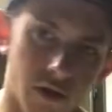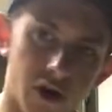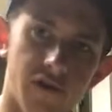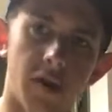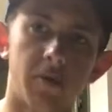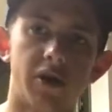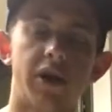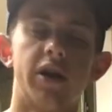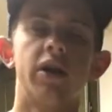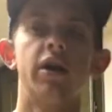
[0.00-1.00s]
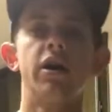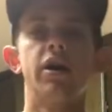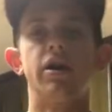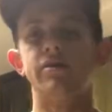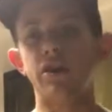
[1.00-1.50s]
to 35 billion
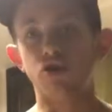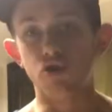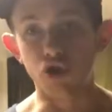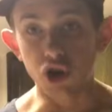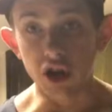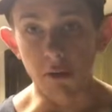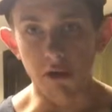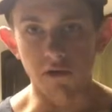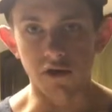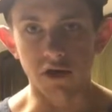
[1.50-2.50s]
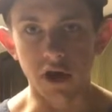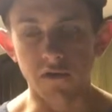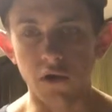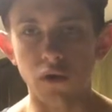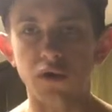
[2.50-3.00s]
is a good number for
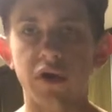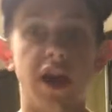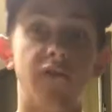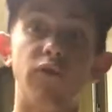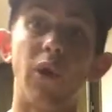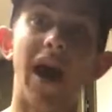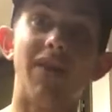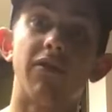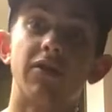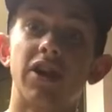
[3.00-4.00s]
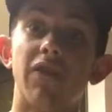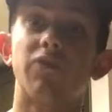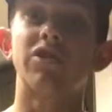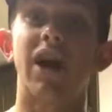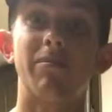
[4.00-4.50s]
CFUs. If you have a
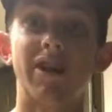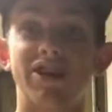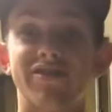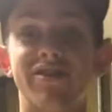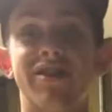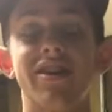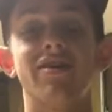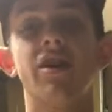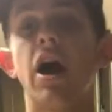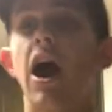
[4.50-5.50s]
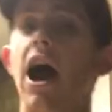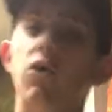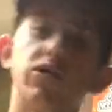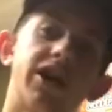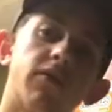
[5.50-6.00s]
tougher time digesting things, I
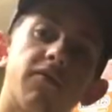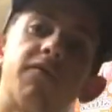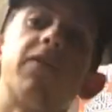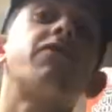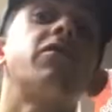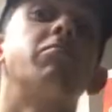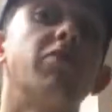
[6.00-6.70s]
would get over 50